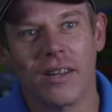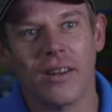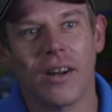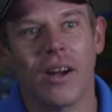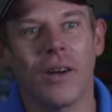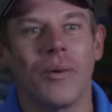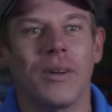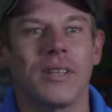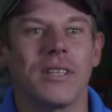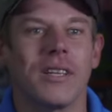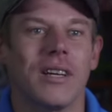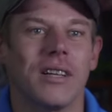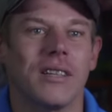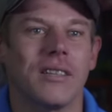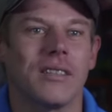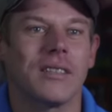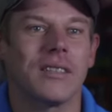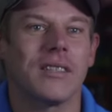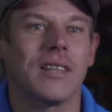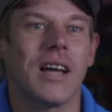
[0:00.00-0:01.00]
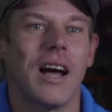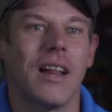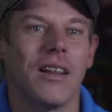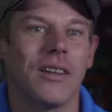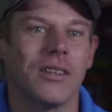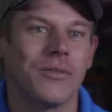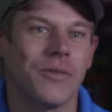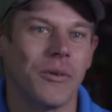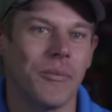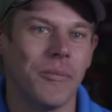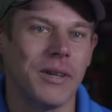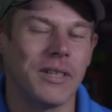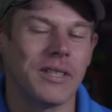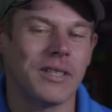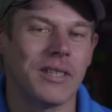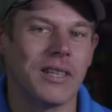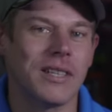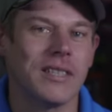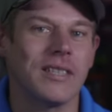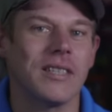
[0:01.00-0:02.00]
I went to college for
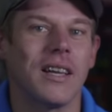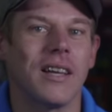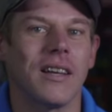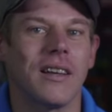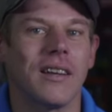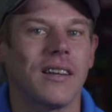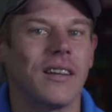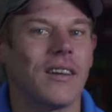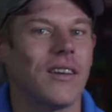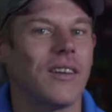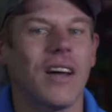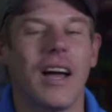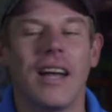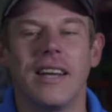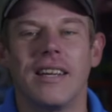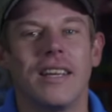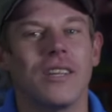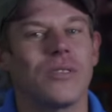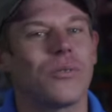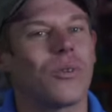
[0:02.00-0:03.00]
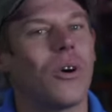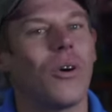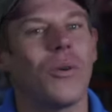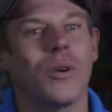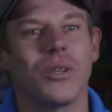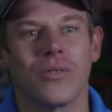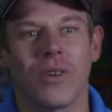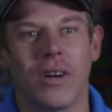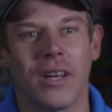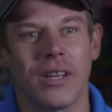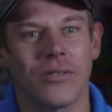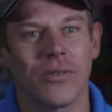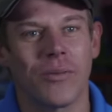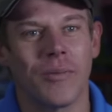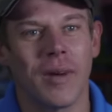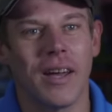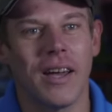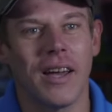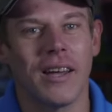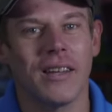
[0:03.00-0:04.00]
business, and you know, ideas were always running through
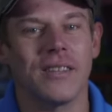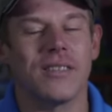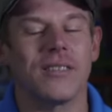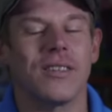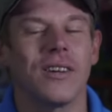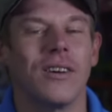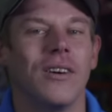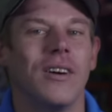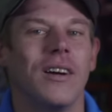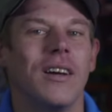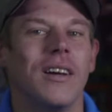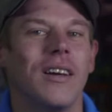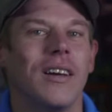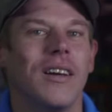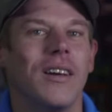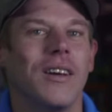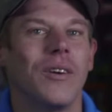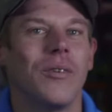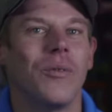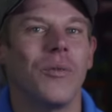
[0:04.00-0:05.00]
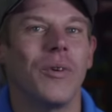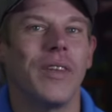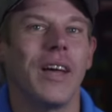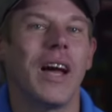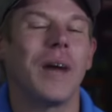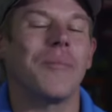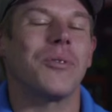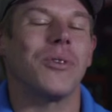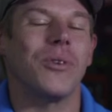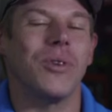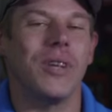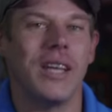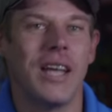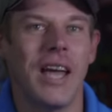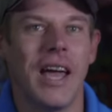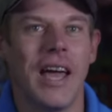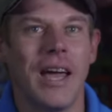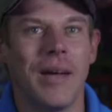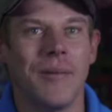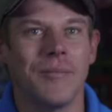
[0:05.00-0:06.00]
my head. So when the opportunity
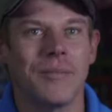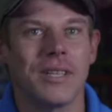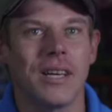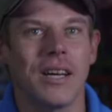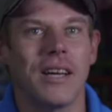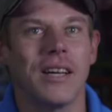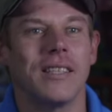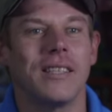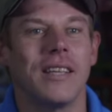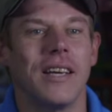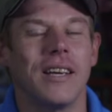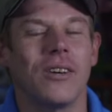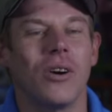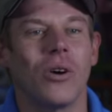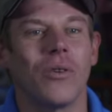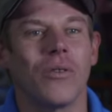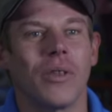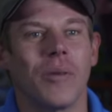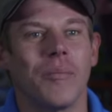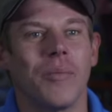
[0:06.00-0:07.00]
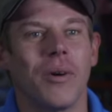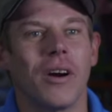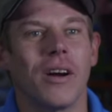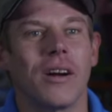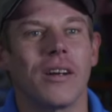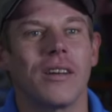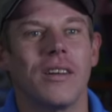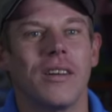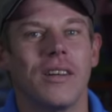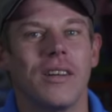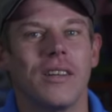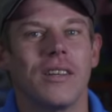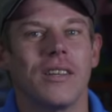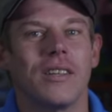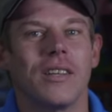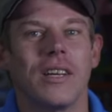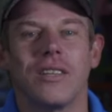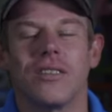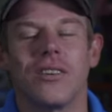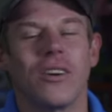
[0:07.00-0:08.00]
came to take over the park,
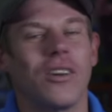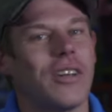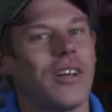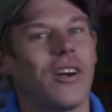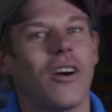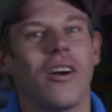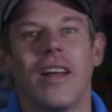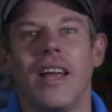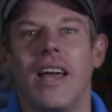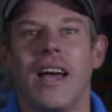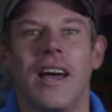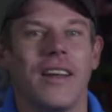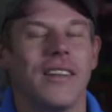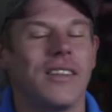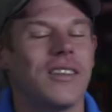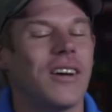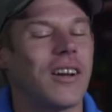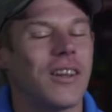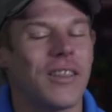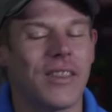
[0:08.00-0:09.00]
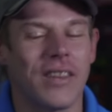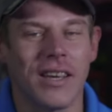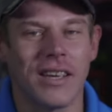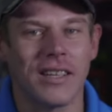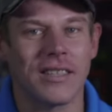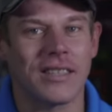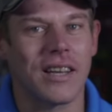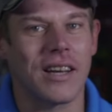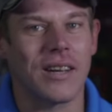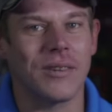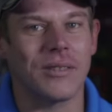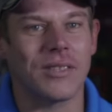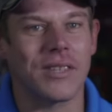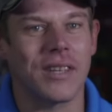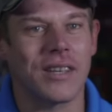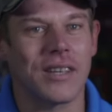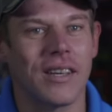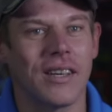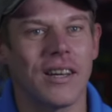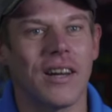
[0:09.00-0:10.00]
I certainly already had a ton of things that I was
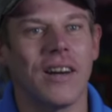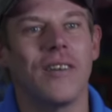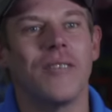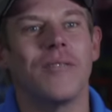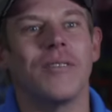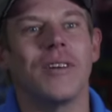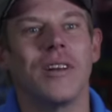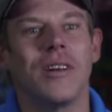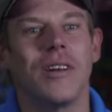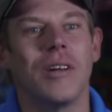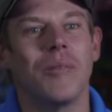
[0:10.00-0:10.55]
thinking of and uh,